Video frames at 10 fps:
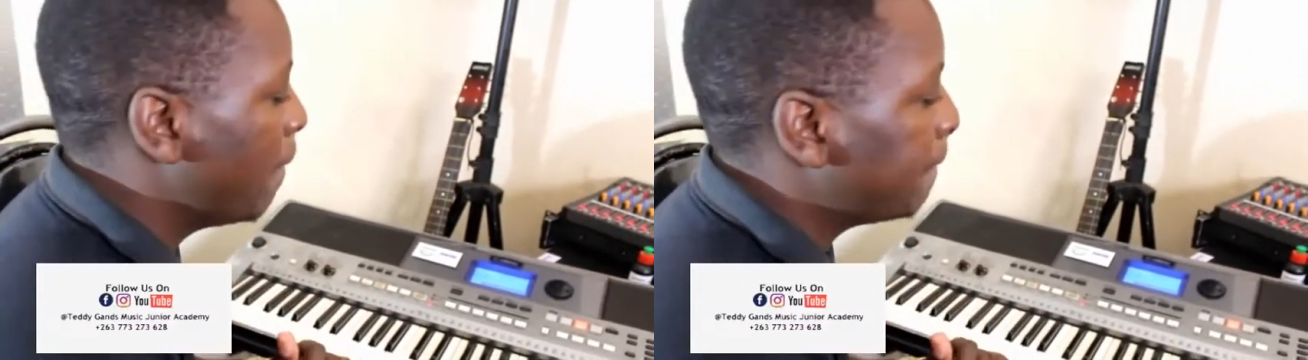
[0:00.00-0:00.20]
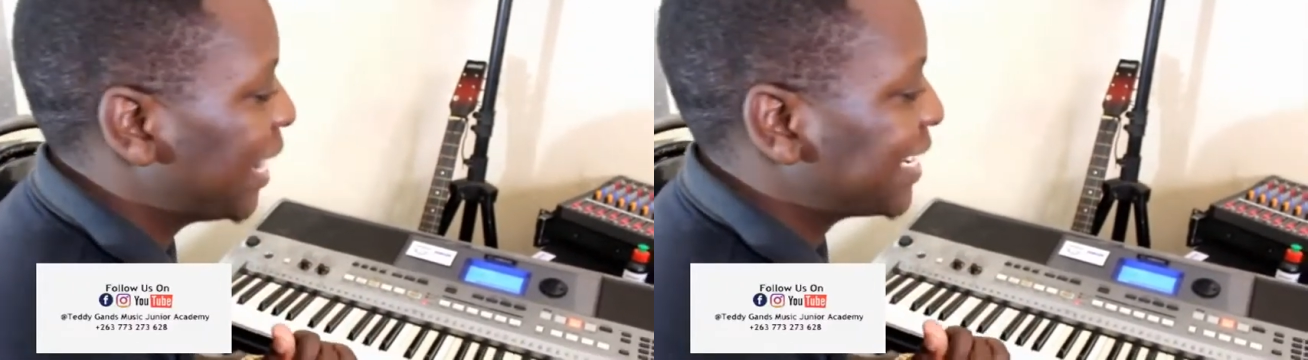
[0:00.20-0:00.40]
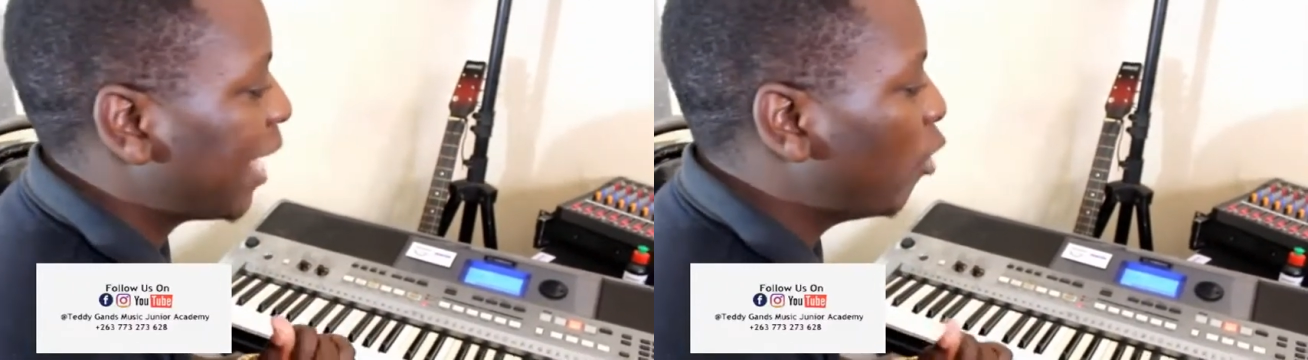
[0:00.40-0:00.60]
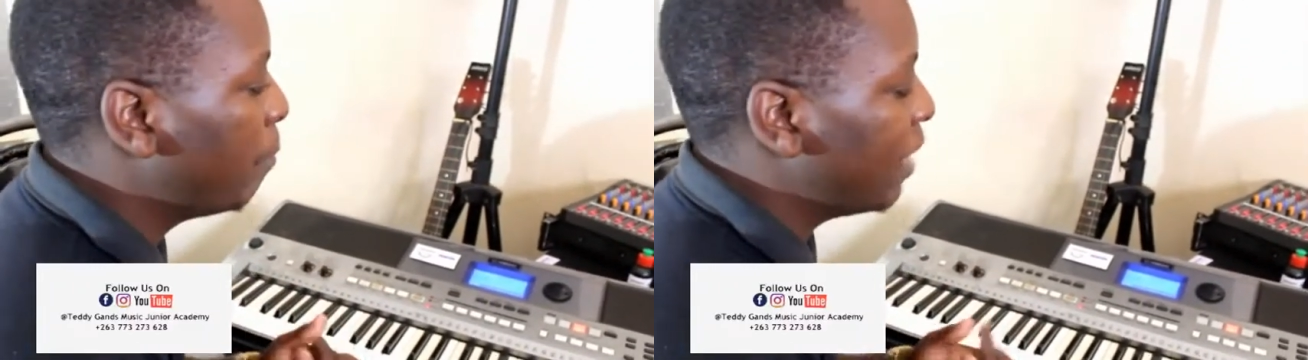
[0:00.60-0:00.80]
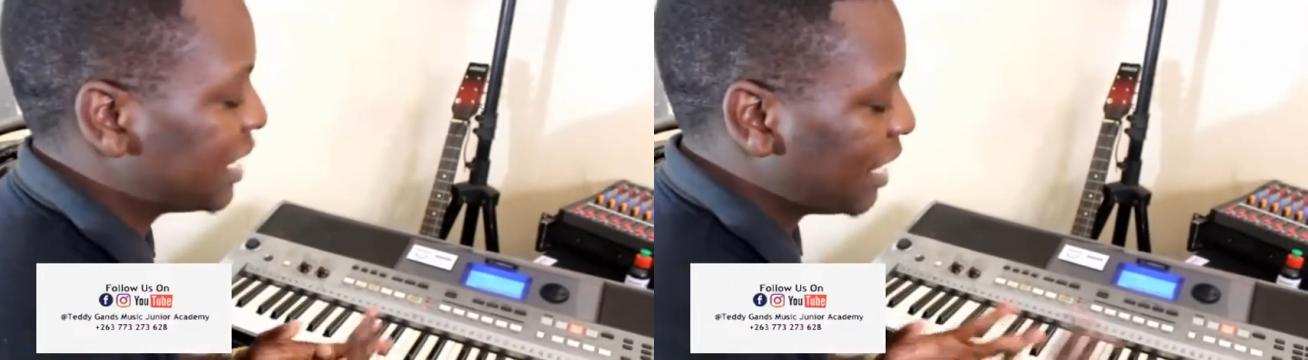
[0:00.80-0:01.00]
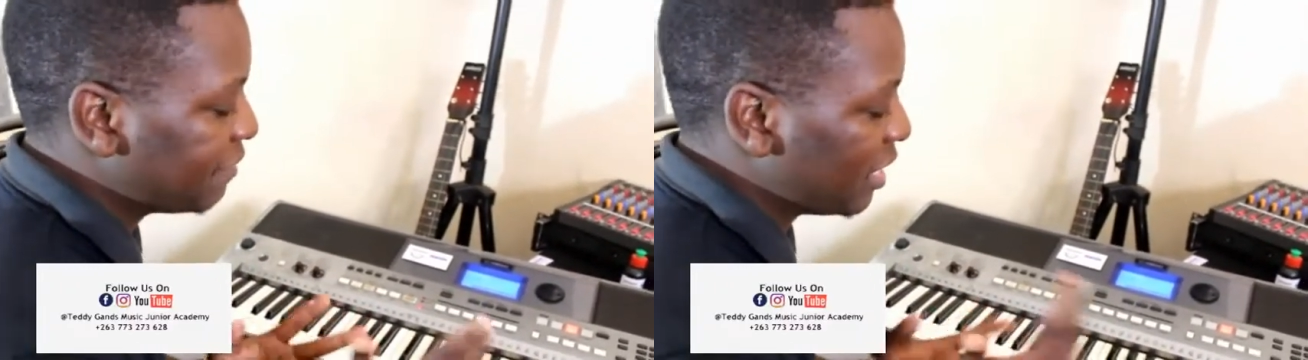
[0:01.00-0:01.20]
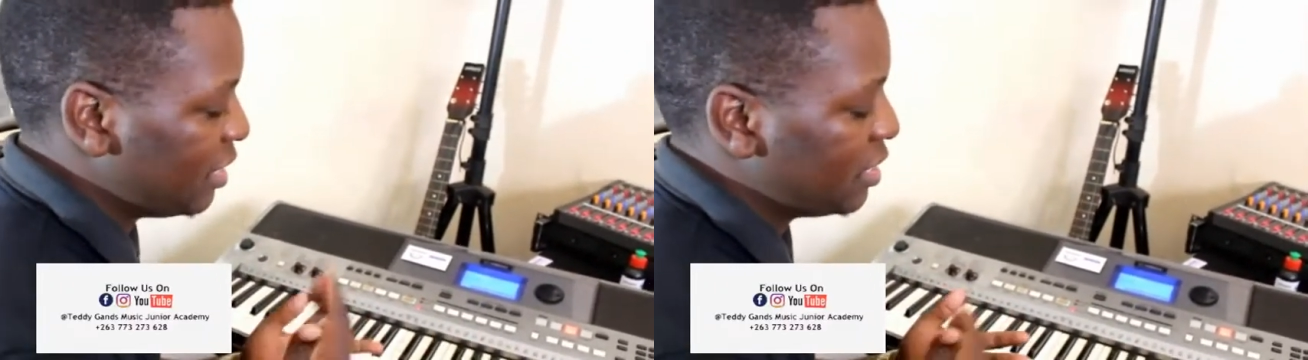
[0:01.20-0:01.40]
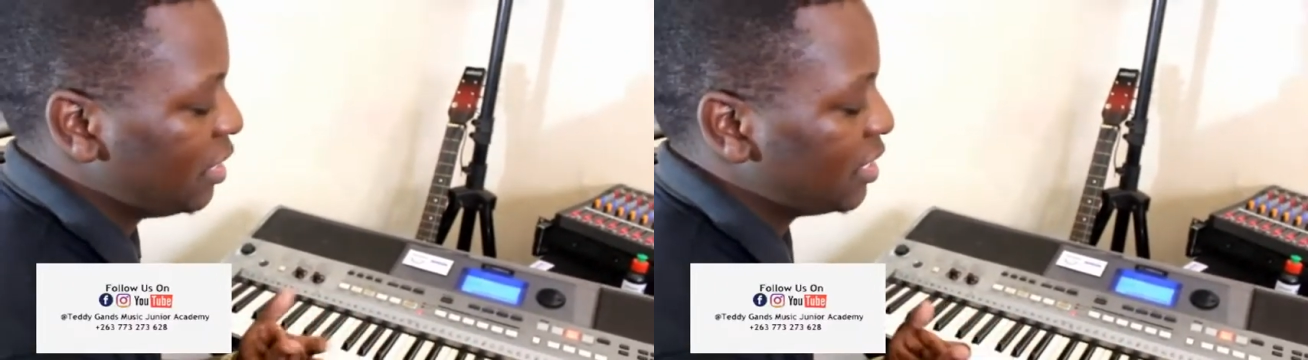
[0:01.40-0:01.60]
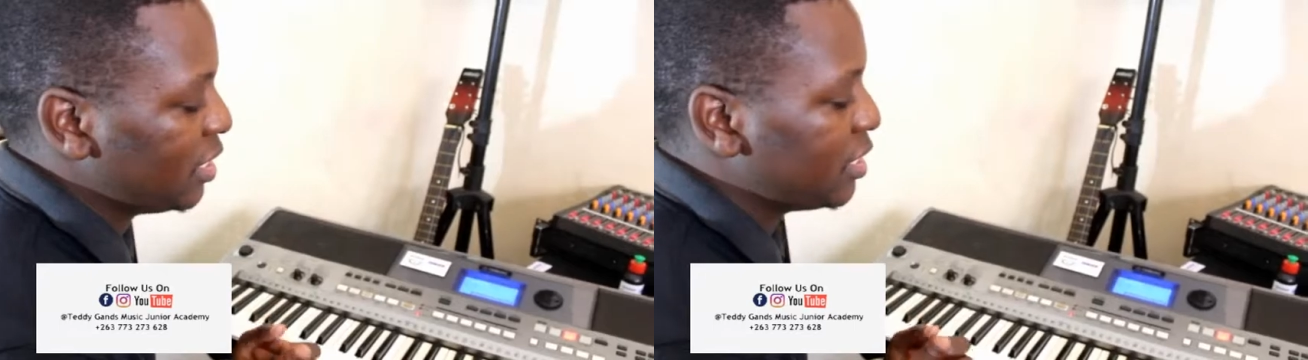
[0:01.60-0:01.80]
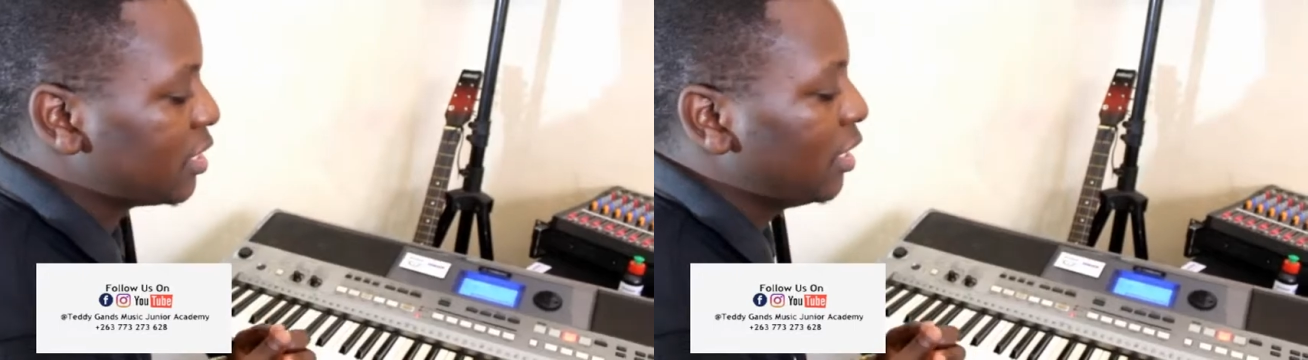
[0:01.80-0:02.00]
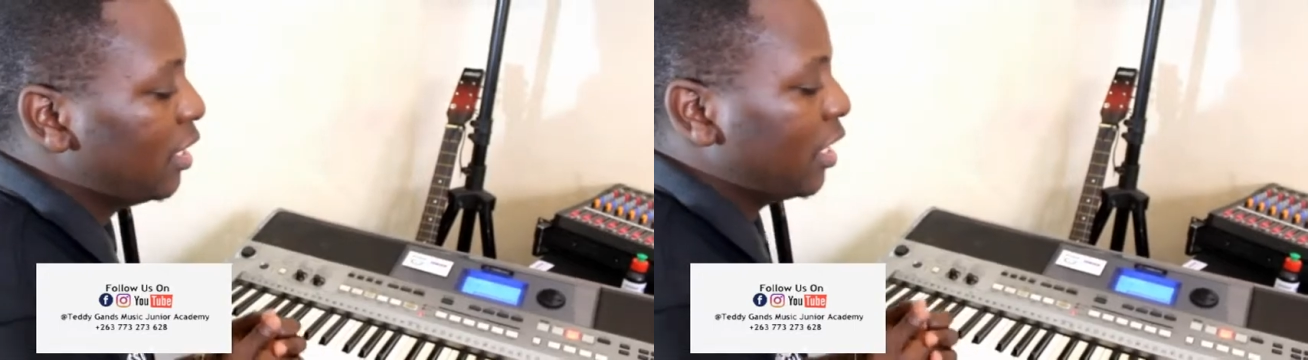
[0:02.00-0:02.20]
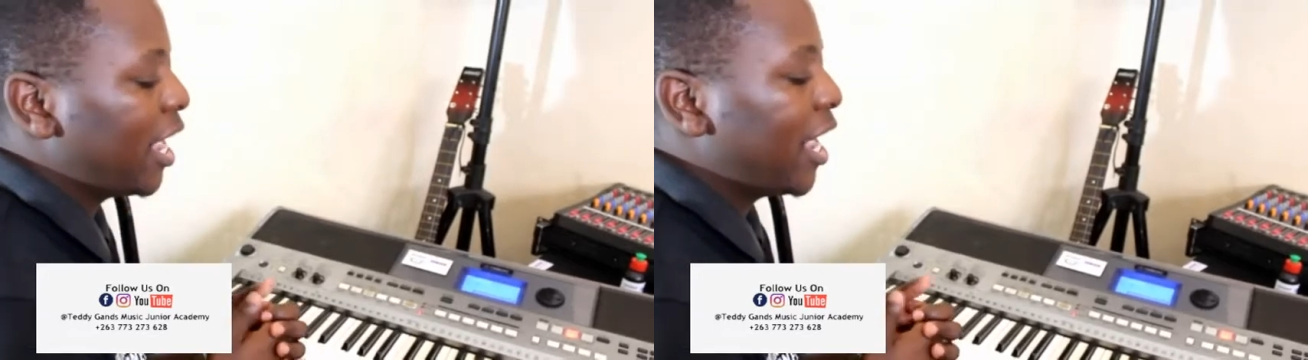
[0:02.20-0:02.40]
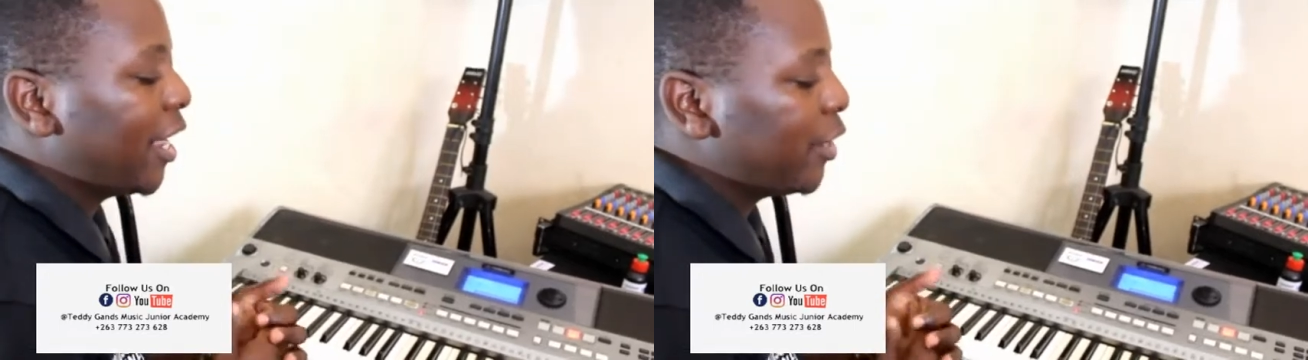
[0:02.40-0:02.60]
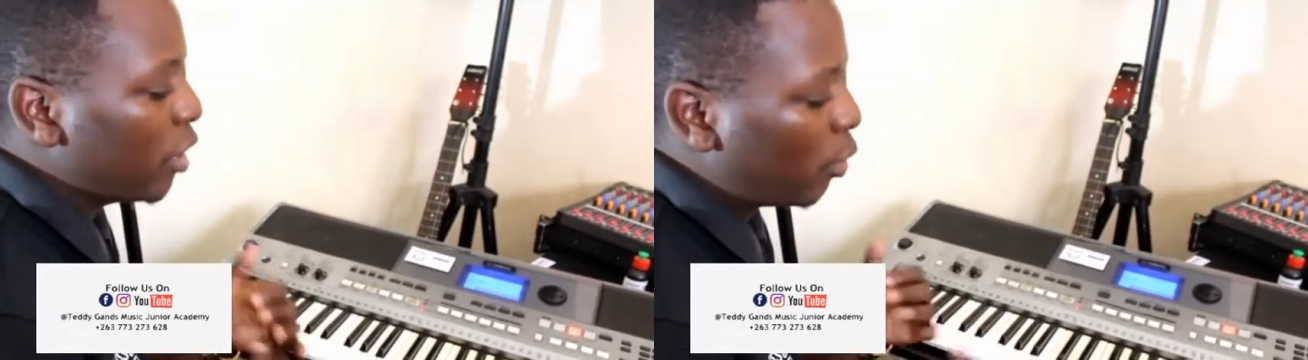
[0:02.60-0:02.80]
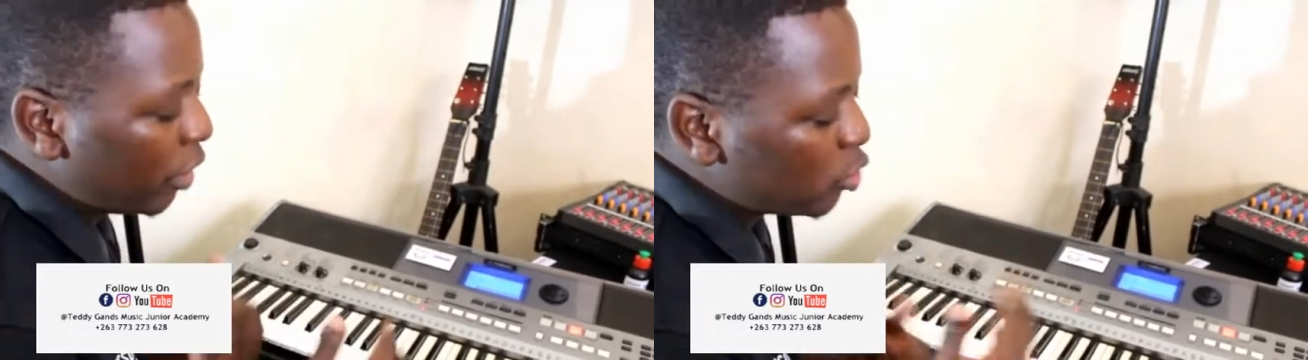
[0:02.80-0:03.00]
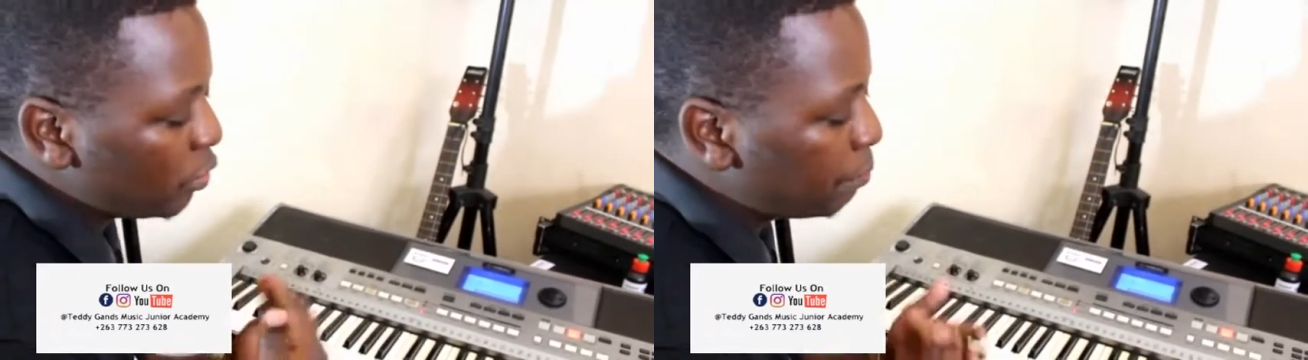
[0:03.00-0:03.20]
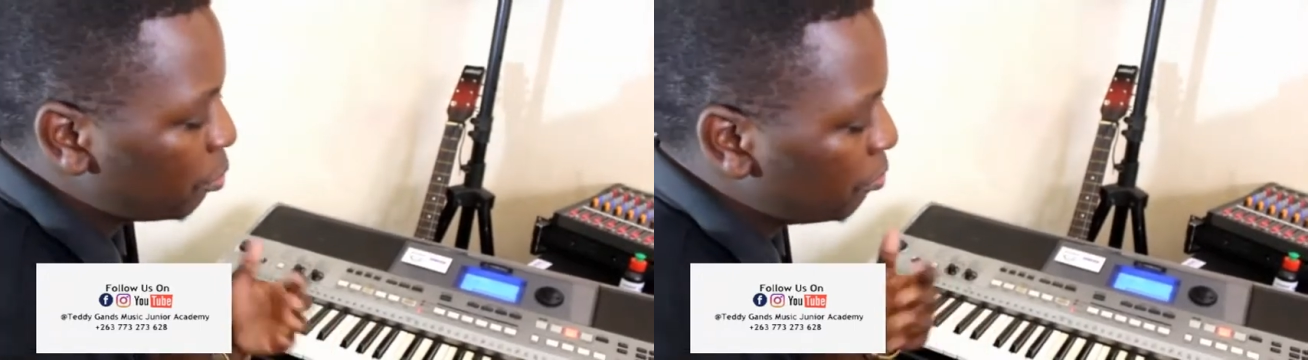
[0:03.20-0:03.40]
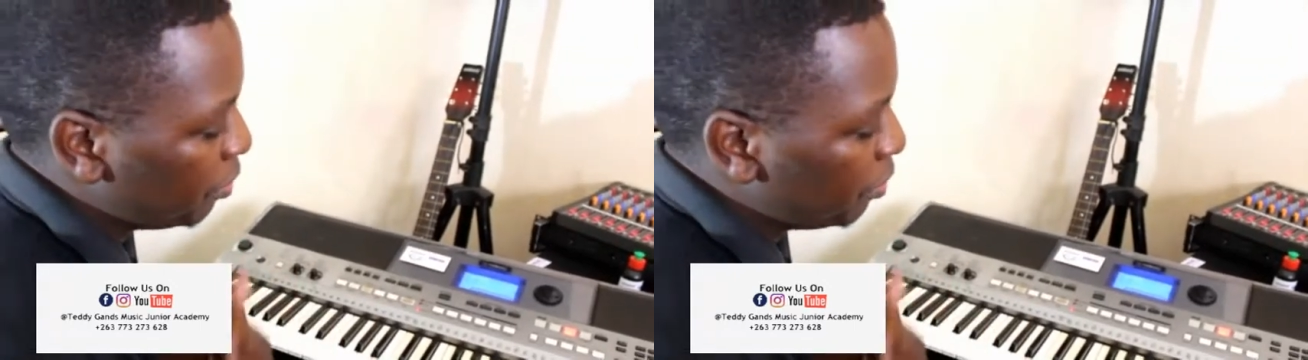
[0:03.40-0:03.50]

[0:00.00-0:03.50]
But I hope that after these lessons, you are going to improve.